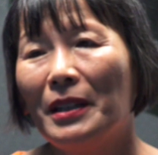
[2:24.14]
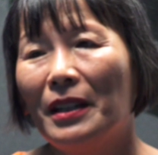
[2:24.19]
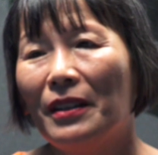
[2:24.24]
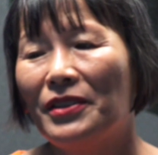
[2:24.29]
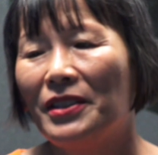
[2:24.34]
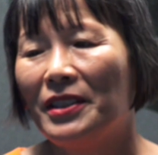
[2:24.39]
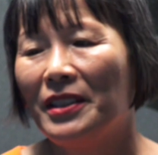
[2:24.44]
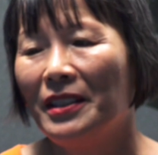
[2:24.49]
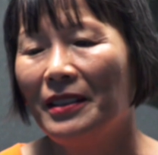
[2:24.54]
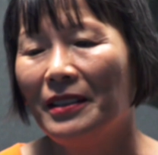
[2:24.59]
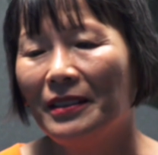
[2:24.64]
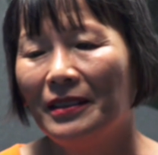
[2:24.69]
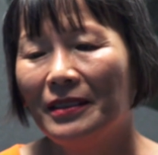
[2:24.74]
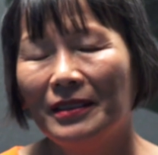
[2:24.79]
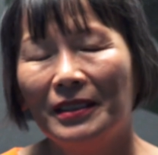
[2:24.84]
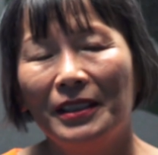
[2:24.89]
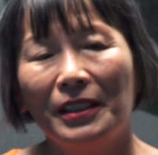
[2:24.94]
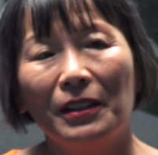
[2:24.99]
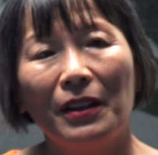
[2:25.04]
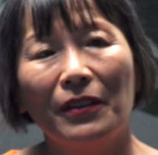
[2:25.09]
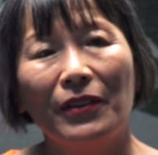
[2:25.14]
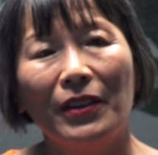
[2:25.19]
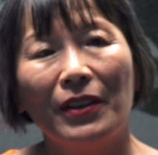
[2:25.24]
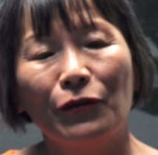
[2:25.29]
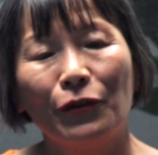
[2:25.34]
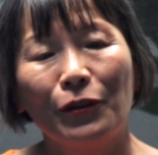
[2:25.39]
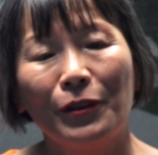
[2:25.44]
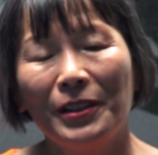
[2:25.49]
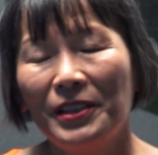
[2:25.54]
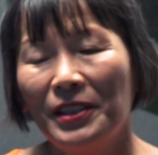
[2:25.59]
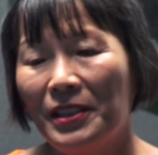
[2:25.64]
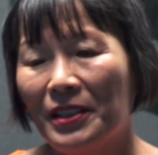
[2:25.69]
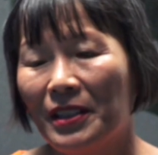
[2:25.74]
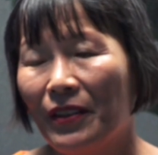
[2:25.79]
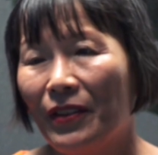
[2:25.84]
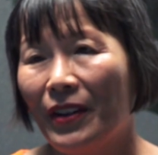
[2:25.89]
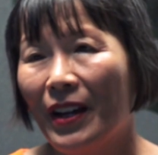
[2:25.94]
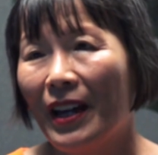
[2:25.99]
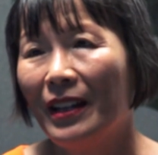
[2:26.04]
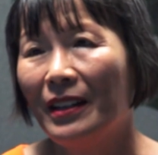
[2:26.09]
I mean, I've seen, for instance,
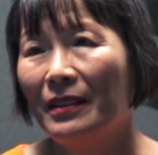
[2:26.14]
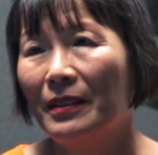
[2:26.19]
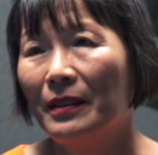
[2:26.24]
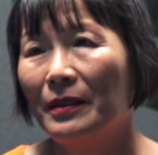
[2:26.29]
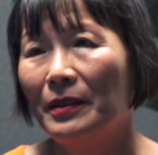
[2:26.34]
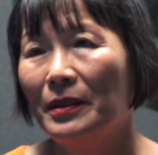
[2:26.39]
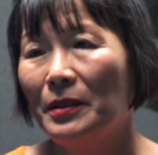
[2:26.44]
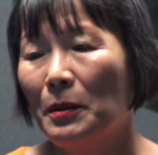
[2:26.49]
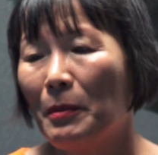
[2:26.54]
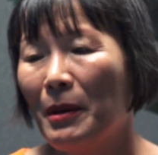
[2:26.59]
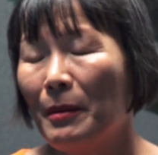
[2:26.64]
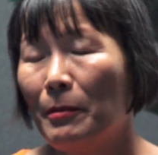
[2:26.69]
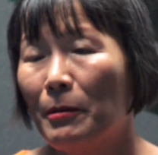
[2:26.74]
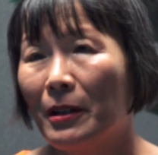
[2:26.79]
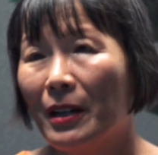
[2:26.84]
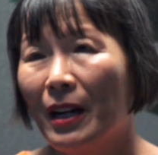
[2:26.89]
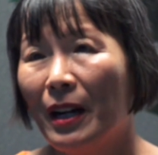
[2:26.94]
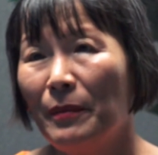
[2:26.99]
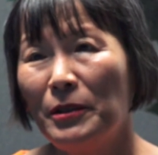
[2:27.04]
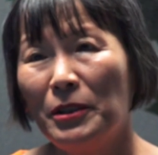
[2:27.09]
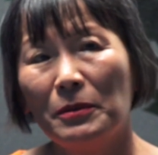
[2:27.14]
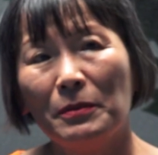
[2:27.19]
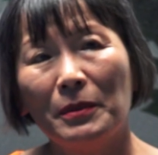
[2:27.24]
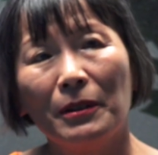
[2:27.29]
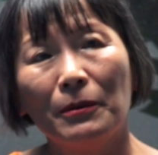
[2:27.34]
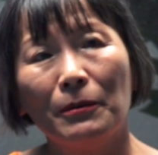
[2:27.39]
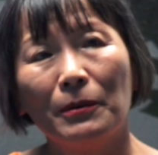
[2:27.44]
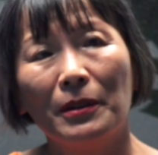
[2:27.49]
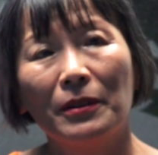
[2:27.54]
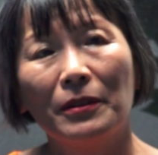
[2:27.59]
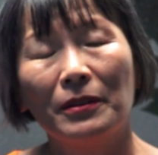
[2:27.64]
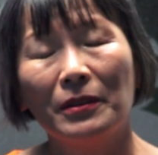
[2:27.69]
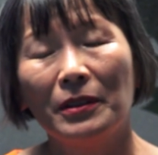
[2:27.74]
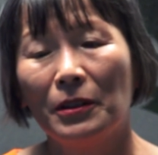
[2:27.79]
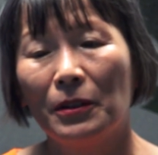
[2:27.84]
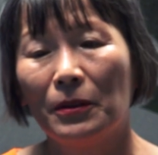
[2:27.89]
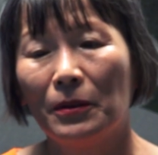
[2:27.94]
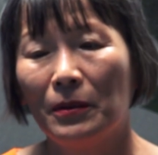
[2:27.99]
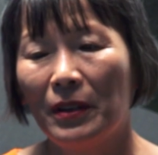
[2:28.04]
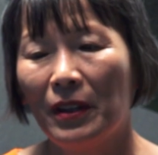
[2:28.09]
I've had, people come to me with,
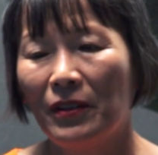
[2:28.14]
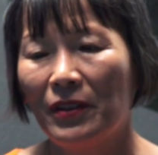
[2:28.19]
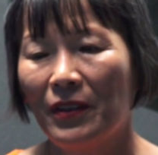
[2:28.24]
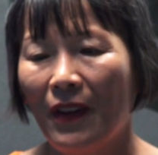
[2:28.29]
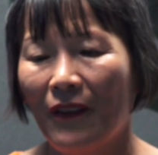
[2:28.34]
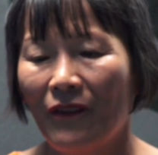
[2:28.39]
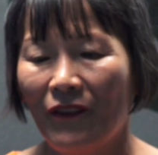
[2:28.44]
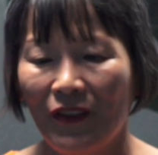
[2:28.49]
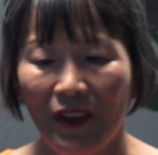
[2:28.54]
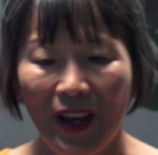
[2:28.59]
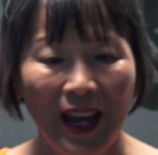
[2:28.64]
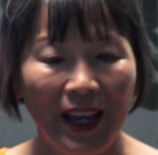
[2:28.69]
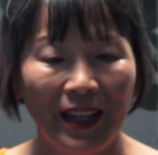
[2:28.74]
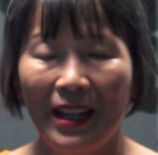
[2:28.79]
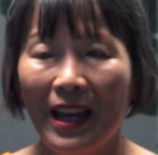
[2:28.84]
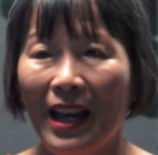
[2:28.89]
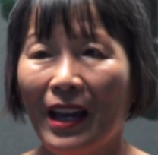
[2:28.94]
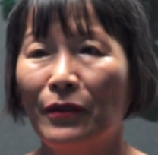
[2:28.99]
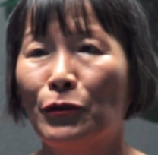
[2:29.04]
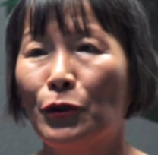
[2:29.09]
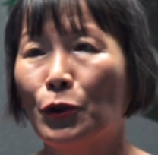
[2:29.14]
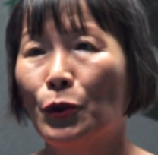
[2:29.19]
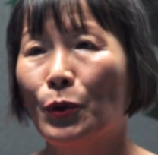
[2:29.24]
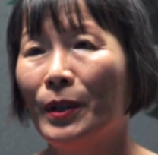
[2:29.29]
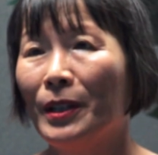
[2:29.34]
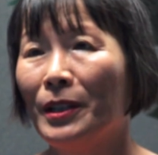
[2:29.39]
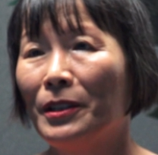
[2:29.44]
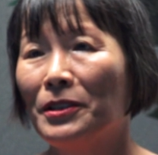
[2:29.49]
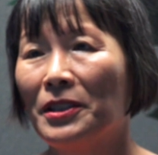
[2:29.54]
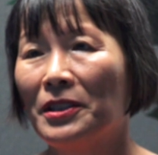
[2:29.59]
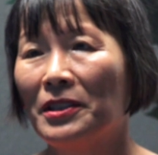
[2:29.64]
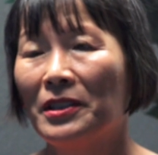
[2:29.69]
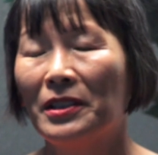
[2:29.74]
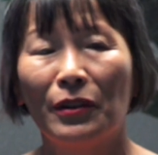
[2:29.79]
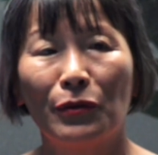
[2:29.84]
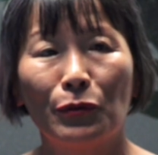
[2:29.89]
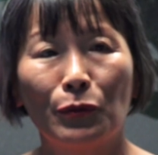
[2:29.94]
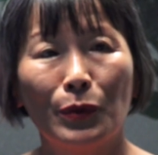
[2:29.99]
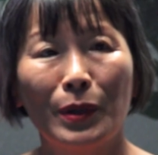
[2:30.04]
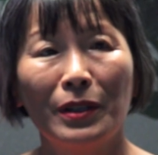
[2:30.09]
they've had advertorials and
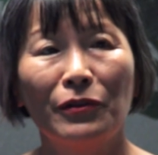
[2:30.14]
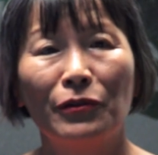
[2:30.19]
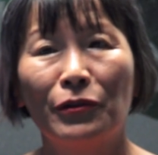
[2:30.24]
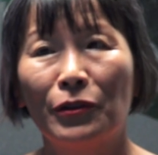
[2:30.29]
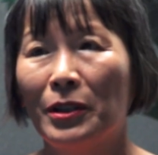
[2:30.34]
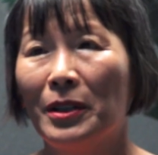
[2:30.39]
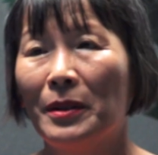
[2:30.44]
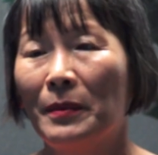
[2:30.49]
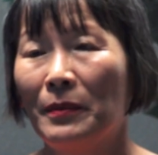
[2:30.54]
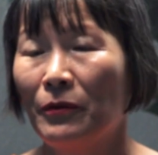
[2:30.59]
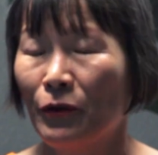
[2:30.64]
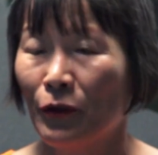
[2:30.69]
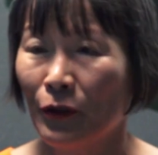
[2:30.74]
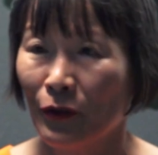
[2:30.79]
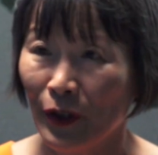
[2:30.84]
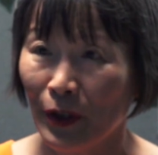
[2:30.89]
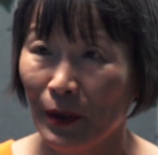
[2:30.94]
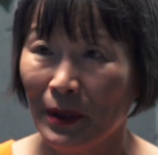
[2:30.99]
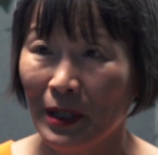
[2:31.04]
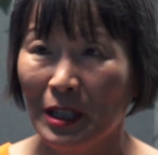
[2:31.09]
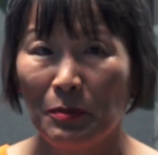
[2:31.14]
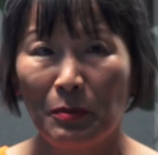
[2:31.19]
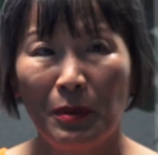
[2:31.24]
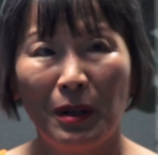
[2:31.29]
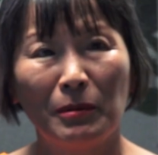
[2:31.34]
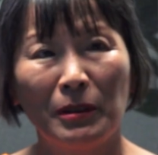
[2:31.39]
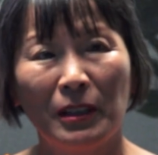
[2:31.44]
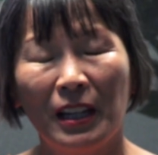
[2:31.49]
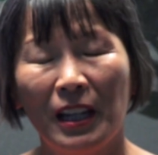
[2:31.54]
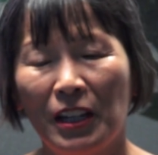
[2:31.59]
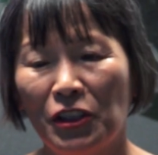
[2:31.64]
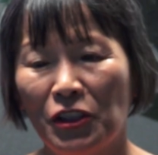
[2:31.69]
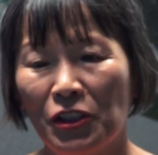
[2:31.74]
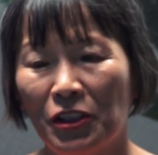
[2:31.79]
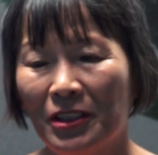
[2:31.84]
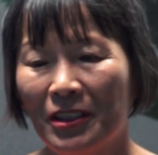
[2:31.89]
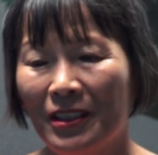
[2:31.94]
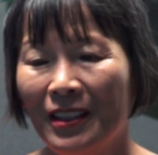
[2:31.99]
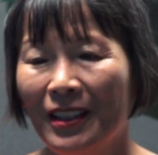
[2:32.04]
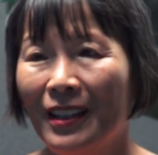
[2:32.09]
stuff written for them for various
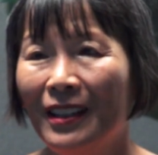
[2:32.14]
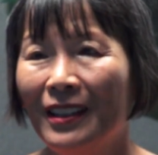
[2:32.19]
publications.